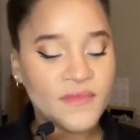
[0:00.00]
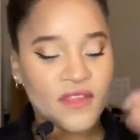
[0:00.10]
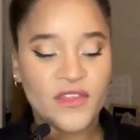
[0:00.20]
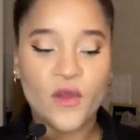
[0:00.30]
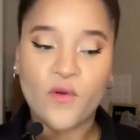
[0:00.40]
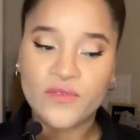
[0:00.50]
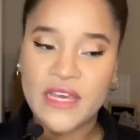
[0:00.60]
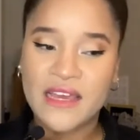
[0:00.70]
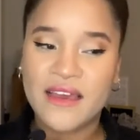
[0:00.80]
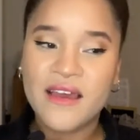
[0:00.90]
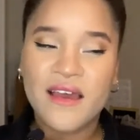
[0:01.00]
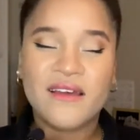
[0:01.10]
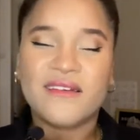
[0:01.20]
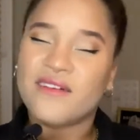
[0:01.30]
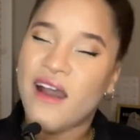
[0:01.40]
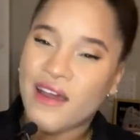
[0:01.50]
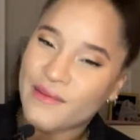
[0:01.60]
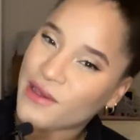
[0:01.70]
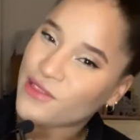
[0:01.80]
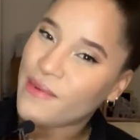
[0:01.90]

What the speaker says: The only con about the